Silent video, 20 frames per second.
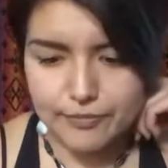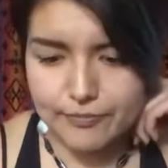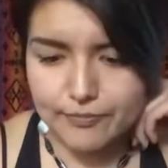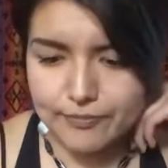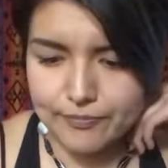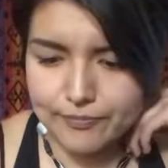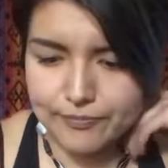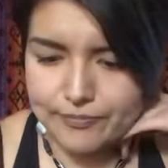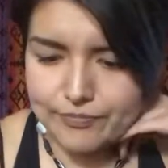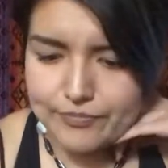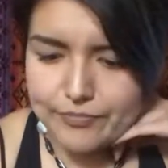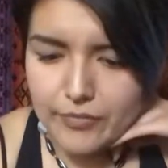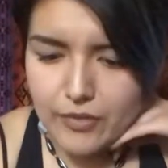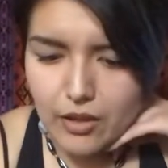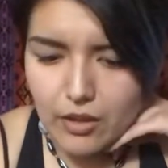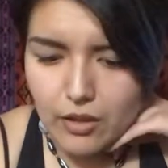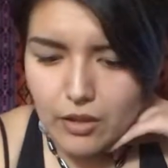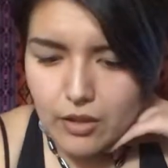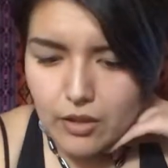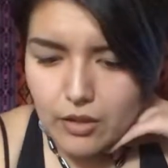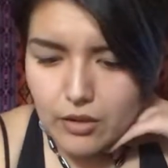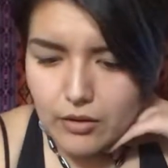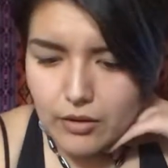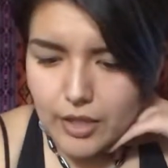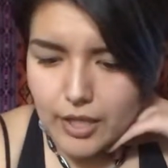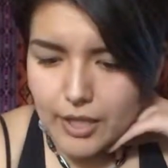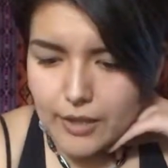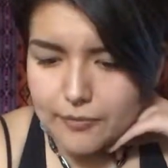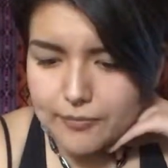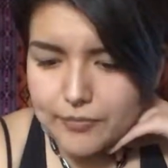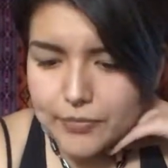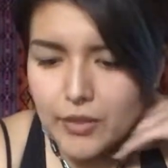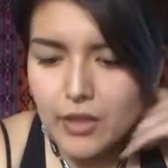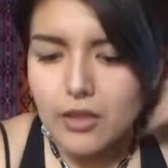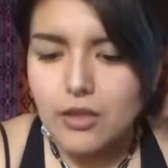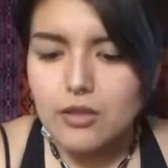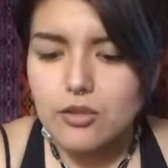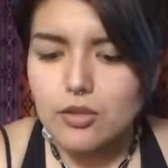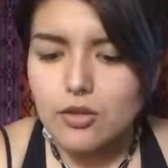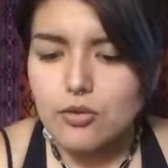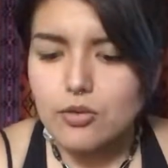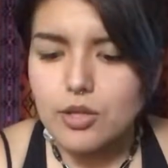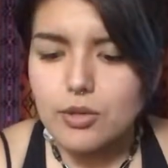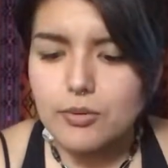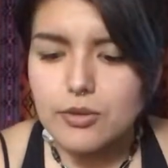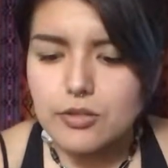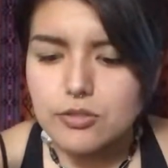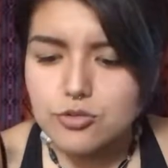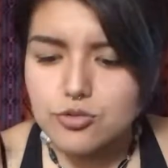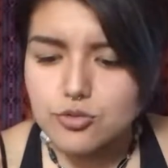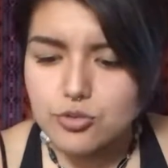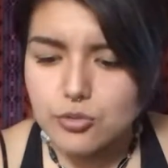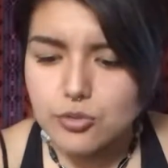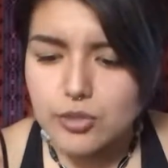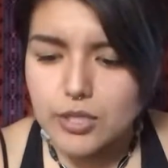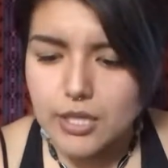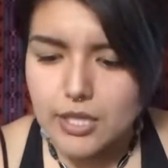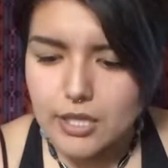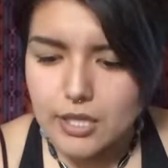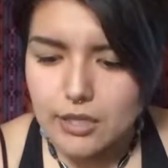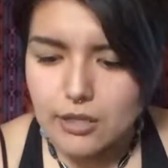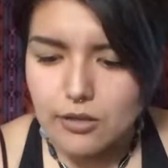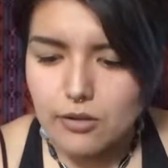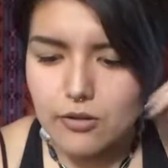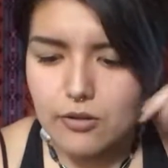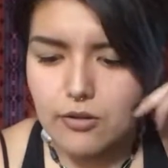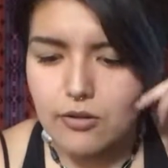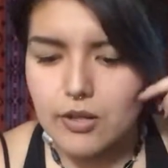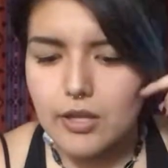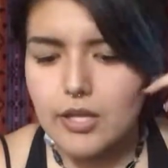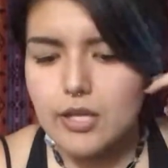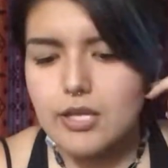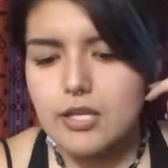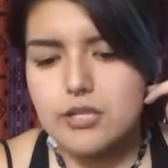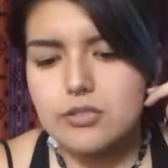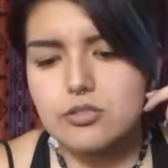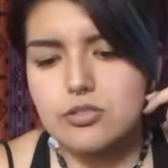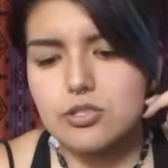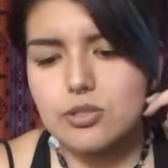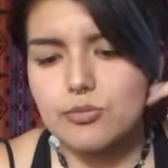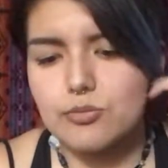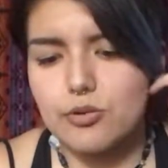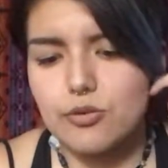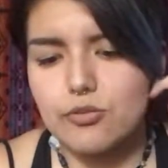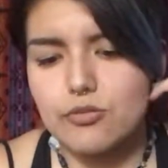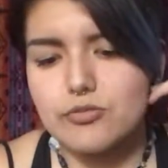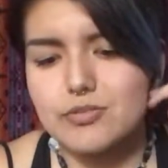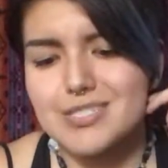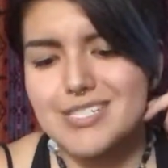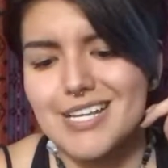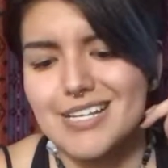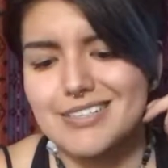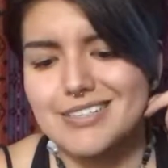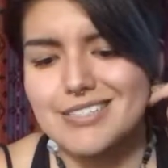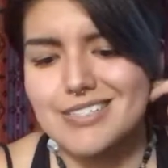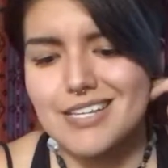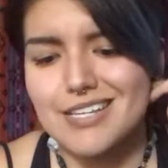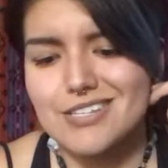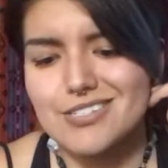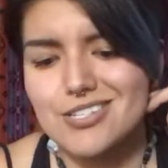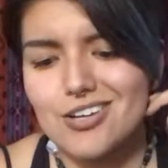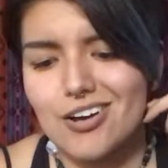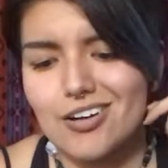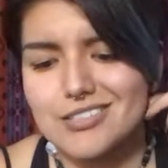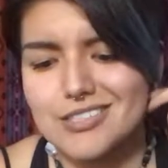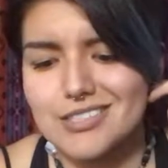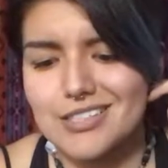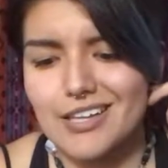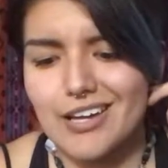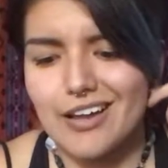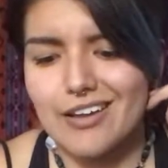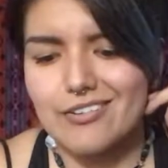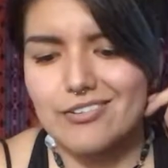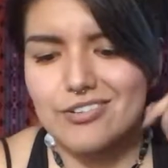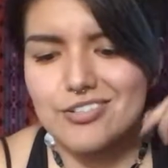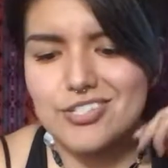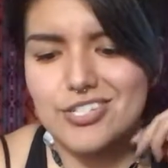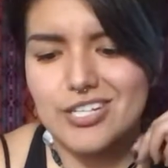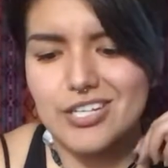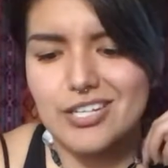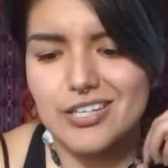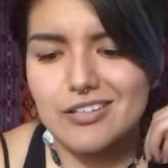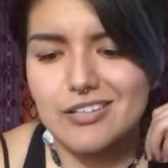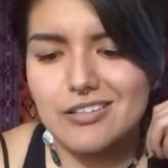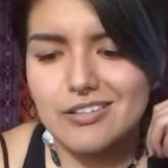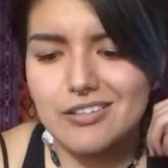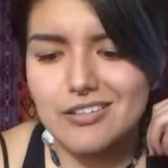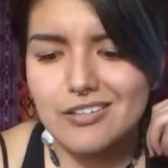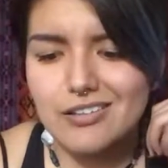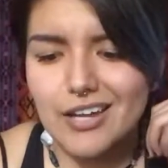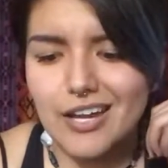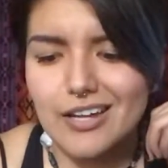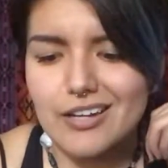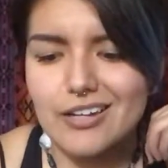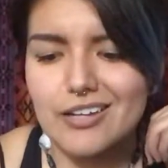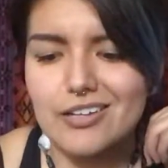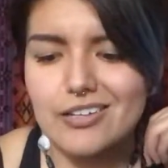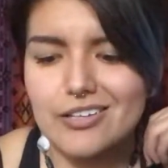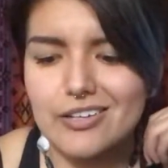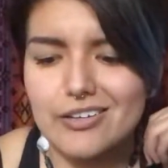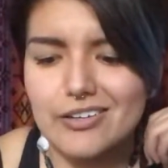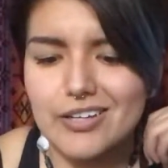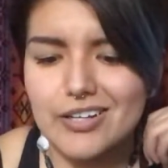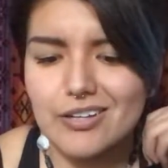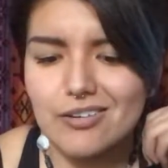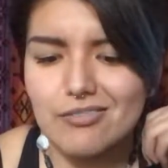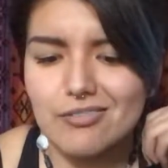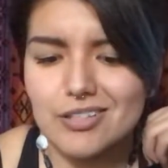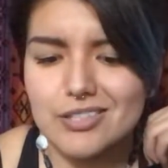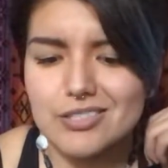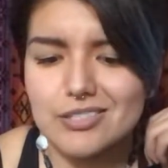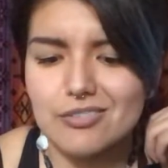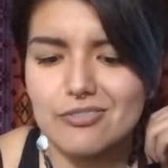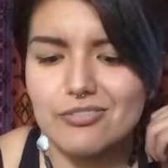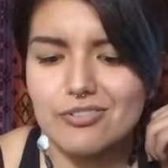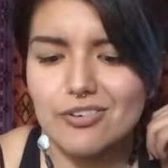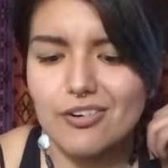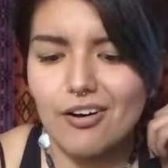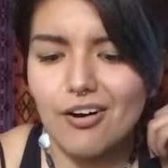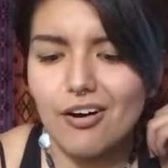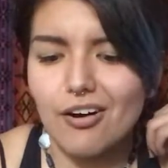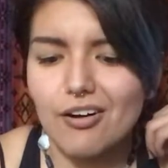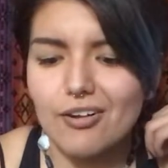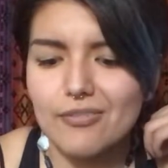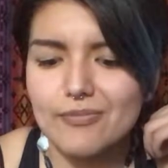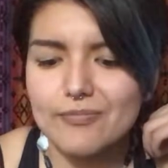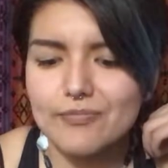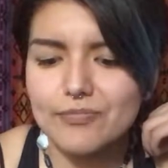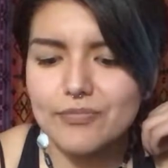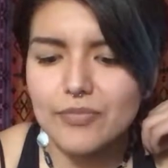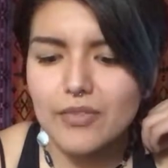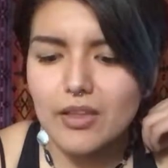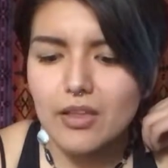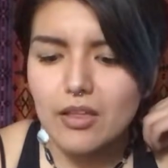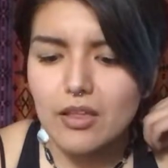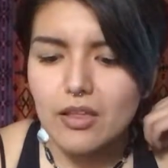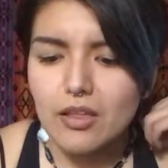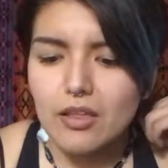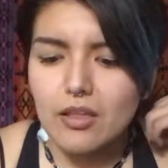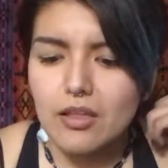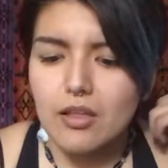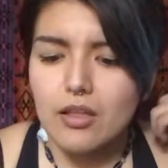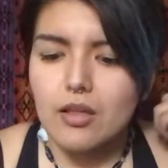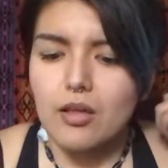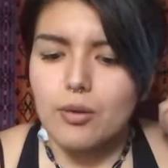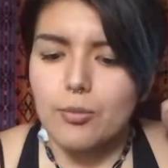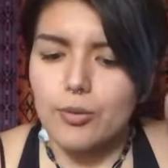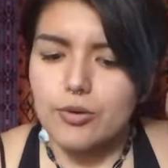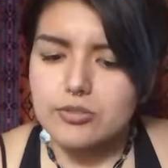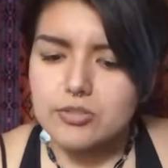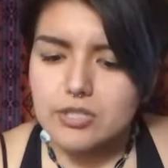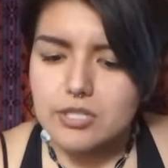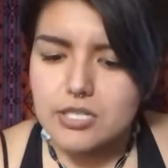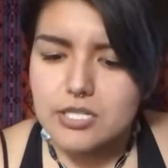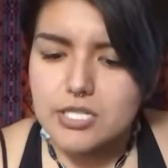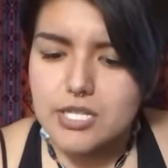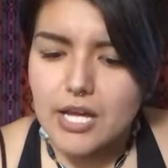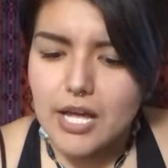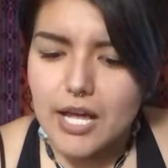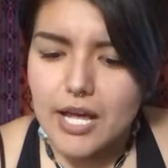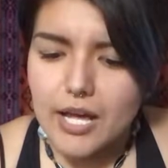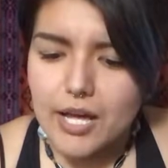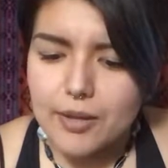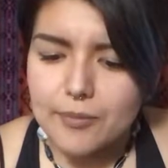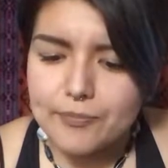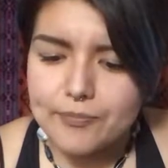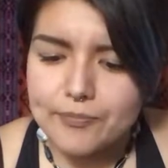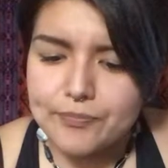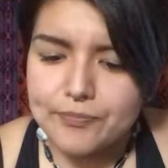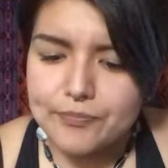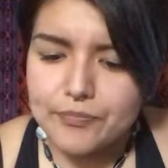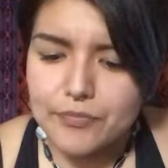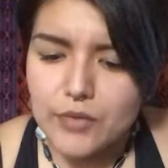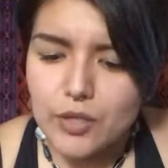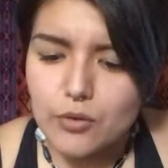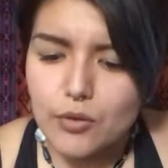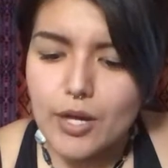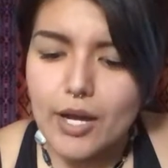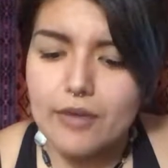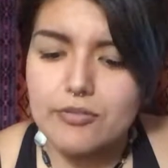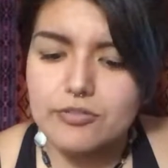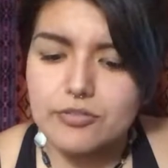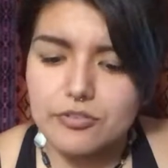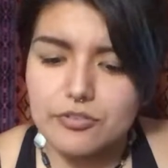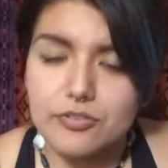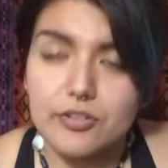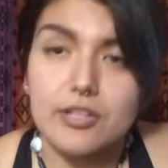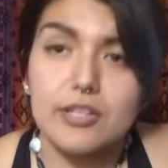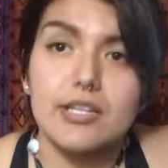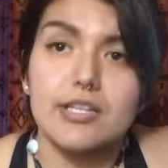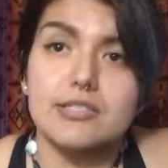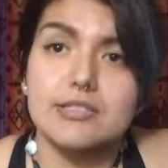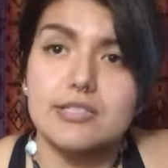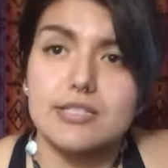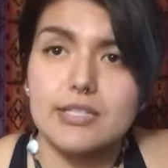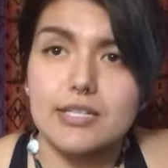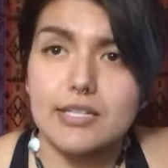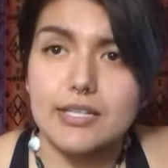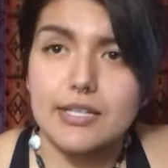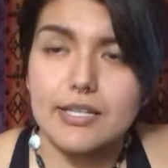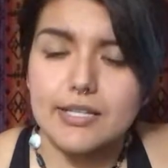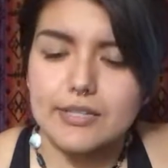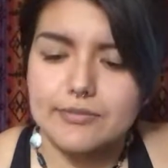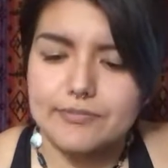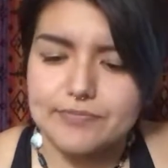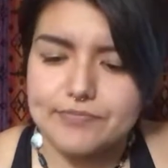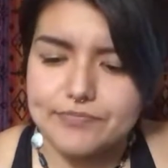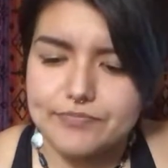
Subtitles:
Okay, the only way to truly heal is to move dense and toxic energy and clear it once and for all. Most of the time you have to feel it to heal it.